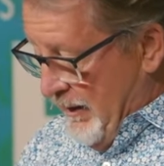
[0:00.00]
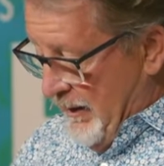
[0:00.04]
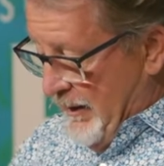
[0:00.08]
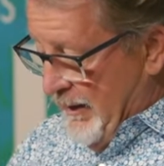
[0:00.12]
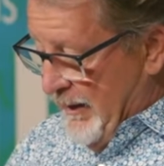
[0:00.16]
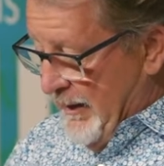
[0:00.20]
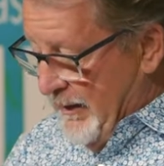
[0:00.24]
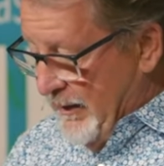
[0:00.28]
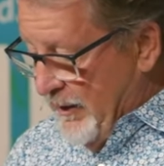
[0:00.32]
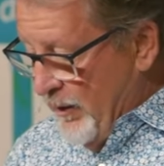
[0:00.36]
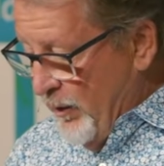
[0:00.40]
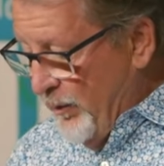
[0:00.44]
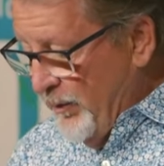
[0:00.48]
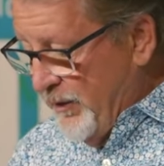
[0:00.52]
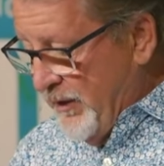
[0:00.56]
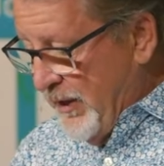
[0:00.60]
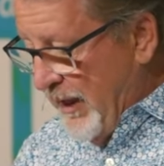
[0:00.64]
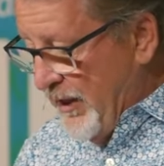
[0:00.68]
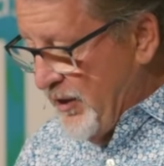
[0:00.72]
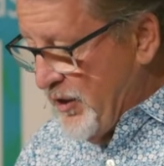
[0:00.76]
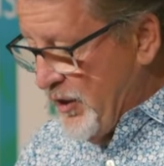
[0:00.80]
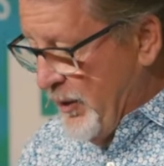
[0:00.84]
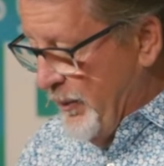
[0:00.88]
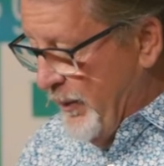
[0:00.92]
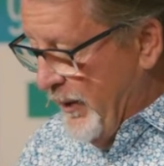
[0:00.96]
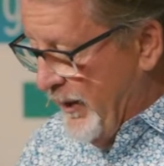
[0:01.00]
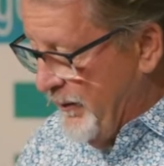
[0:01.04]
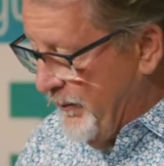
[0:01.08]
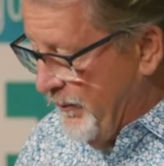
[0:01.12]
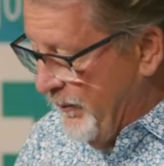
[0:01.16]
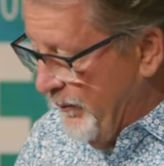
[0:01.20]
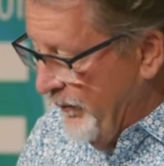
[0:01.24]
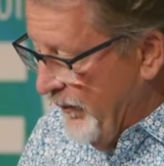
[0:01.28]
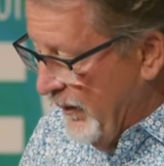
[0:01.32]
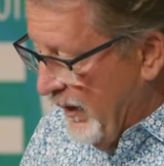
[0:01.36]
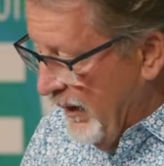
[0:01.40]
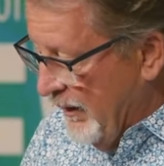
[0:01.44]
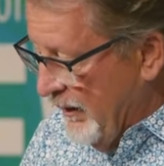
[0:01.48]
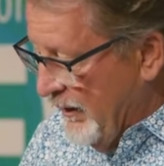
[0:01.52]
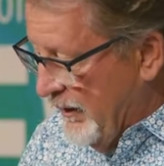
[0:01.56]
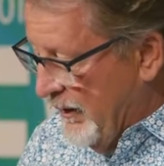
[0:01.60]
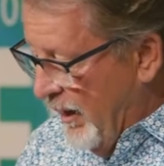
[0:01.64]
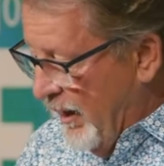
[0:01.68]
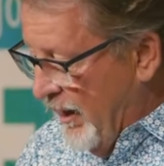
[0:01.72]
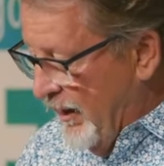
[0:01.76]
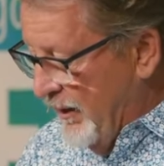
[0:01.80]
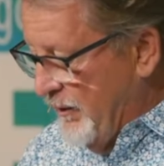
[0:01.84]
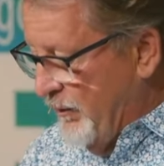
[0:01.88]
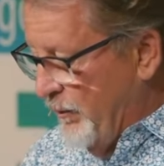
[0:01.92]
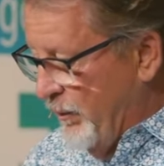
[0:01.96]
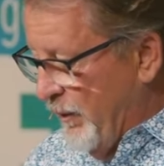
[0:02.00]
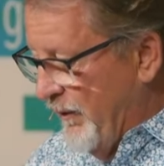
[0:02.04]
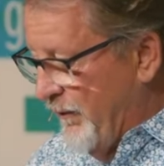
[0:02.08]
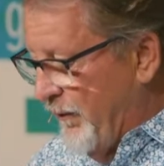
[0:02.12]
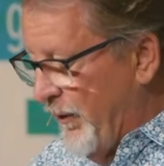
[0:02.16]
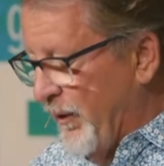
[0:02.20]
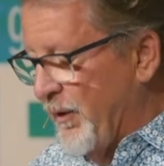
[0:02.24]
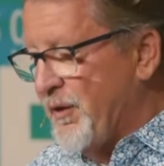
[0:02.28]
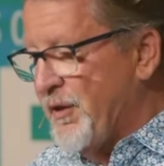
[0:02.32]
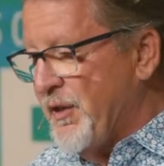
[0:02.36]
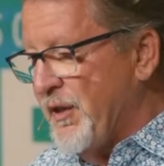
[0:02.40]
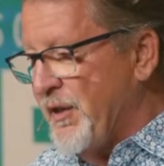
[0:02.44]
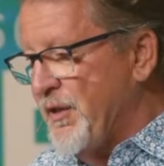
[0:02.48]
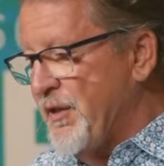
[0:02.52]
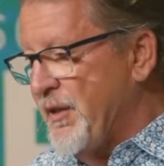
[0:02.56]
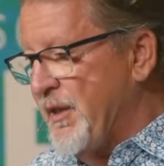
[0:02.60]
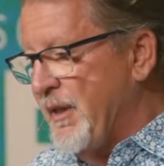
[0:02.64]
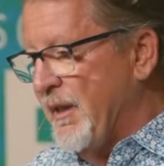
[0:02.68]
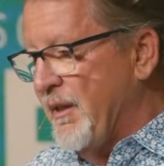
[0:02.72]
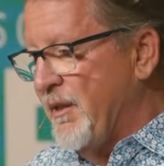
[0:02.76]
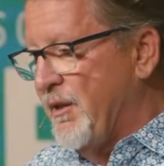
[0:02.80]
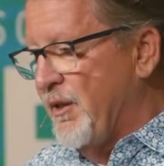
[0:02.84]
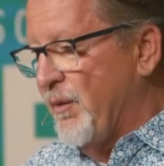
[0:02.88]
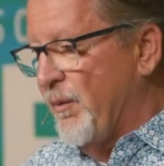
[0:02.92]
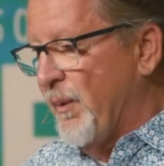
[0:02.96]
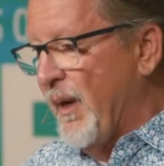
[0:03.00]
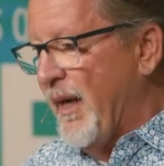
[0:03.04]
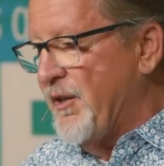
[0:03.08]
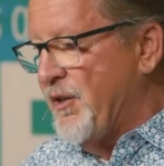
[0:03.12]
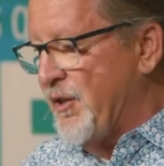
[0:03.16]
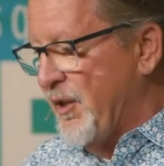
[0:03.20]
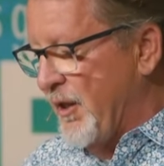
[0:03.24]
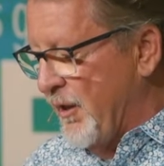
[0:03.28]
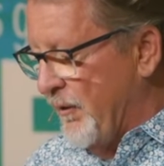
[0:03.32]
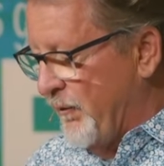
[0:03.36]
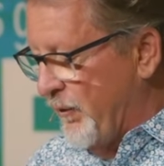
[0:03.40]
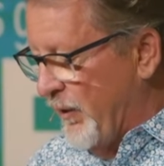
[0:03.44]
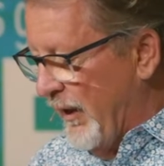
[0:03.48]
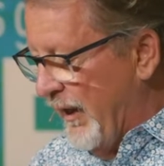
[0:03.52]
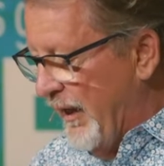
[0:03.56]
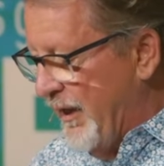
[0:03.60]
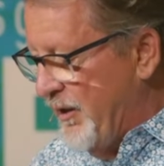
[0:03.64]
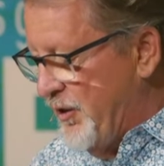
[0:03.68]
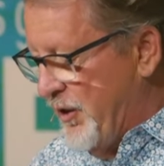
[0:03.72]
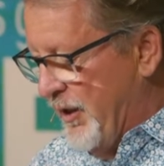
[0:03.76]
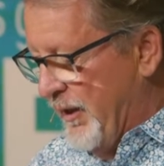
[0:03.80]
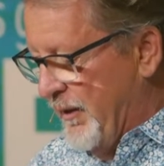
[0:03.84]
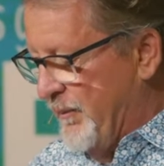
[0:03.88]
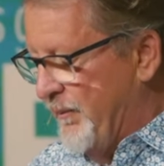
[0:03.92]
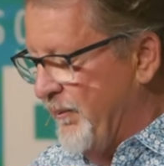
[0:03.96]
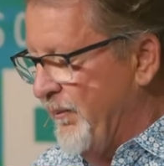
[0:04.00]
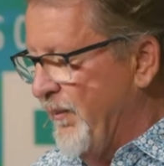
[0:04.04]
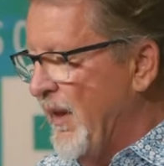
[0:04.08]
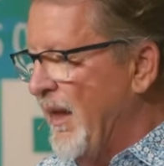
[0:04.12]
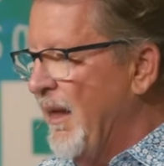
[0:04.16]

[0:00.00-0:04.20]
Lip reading: In the Old Testament, God reverses the direction of religion.